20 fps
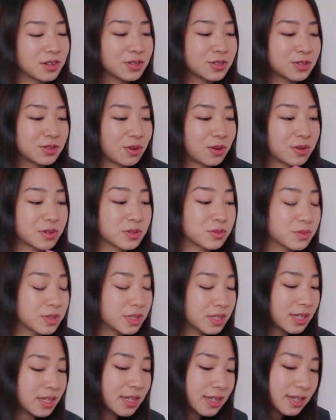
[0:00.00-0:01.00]
so it's
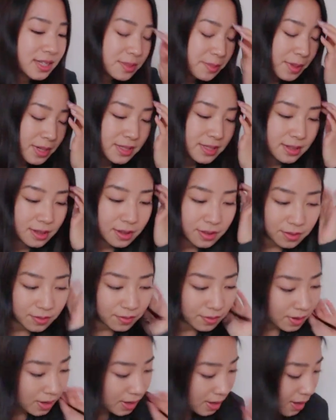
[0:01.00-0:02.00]
really inexpensive.
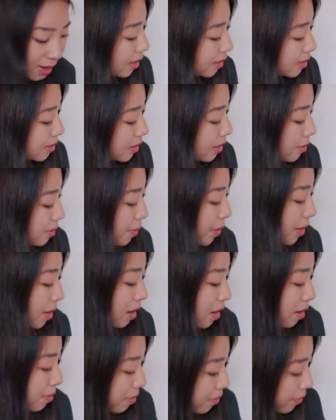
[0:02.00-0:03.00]
I did pick
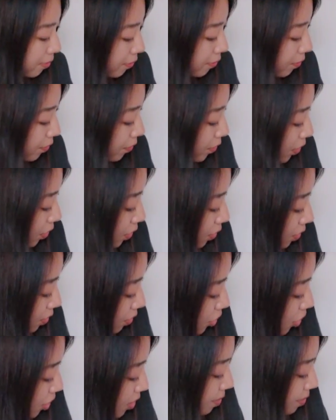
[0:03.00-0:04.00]
up a few
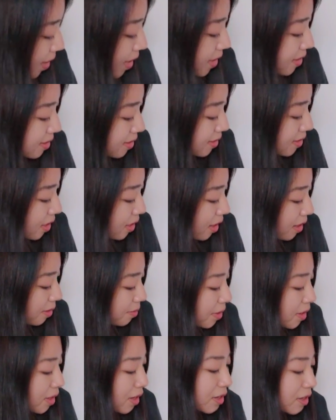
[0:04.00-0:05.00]
sheet masks this time.
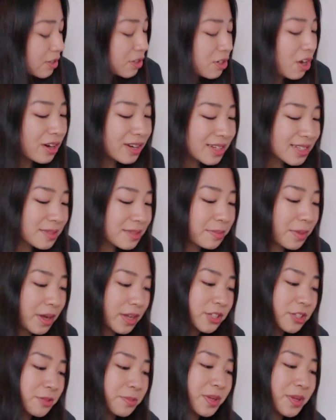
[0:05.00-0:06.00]
Not as
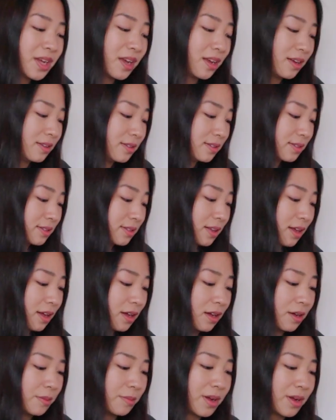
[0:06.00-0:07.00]
much because
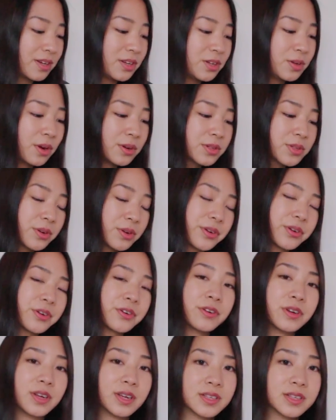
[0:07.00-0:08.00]
I knew I was going to
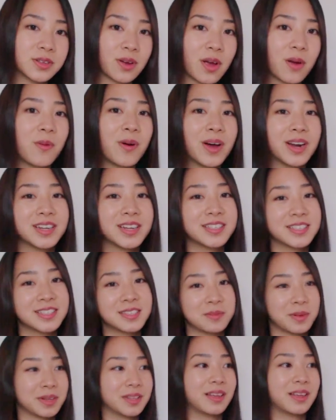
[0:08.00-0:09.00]
Korea, so I wanted to
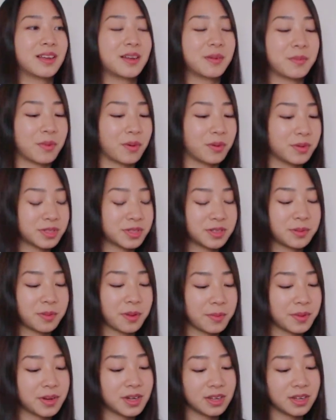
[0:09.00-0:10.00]
spend like most of my
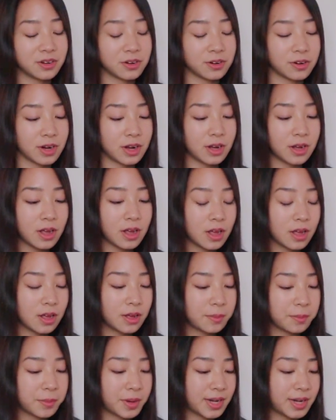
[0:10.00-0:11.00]
money in Korea.
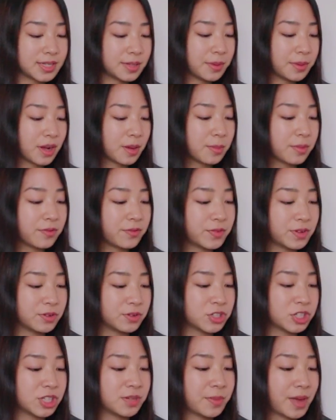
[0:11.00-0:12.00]
But I did pick up a few
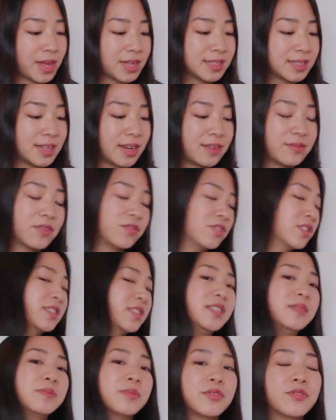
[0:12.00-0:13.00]
sheet masks that I've never
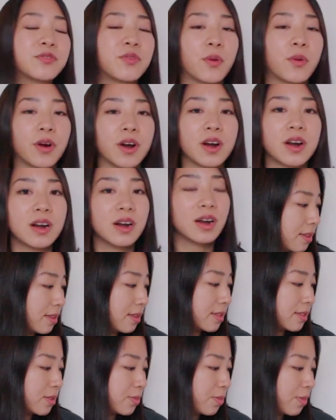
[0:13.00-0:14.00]
seen before.
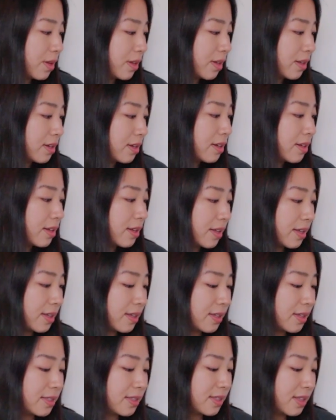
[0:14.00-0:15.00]
This one
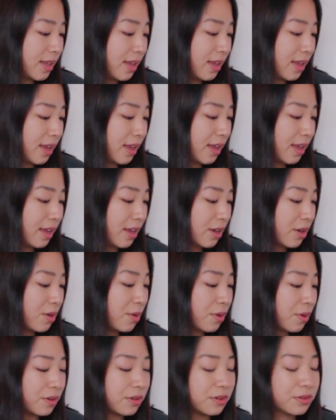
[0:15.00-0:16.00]
is a
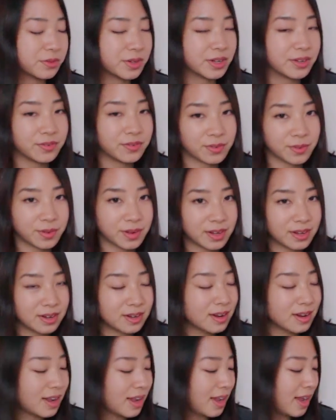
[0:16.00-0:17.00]
coral reef one,
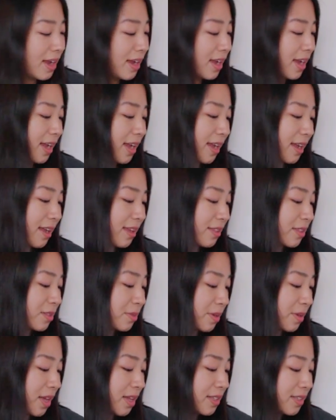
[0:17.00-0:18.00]
and this
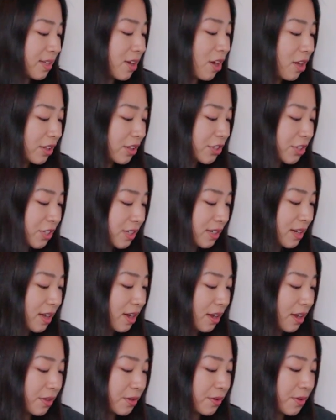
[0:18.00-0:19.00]
one has the collagen,
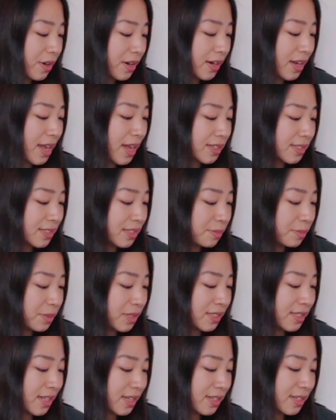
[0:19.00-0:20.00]
hyaluronic acid,
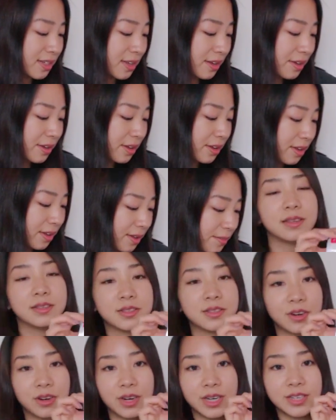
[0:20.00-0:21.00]
placenta. These
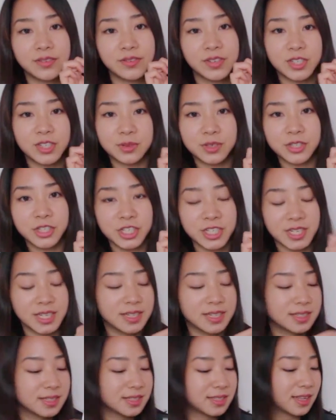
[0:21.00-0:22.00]
are individual
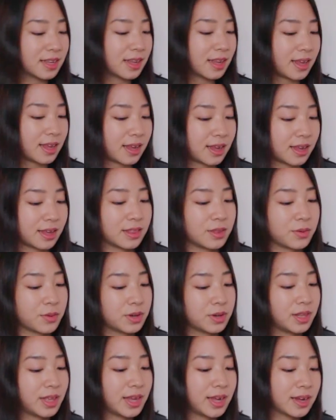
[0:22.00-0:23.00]
sheets, and they
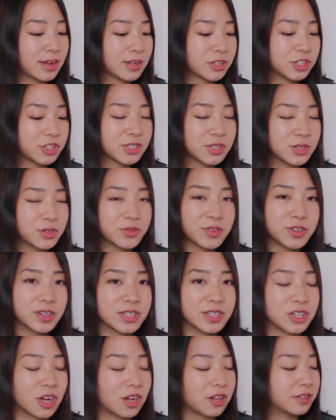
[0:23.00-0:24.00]
were like just over
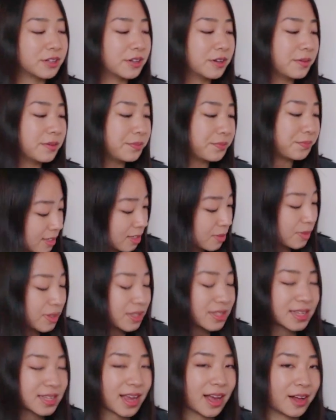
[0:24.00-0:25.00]
$1. This one
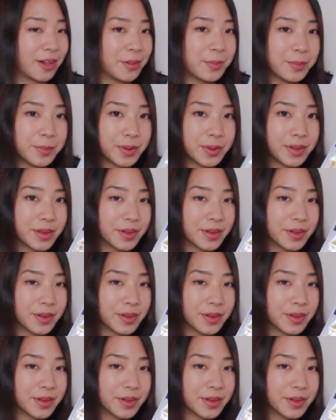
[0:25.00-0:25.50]
is kelp.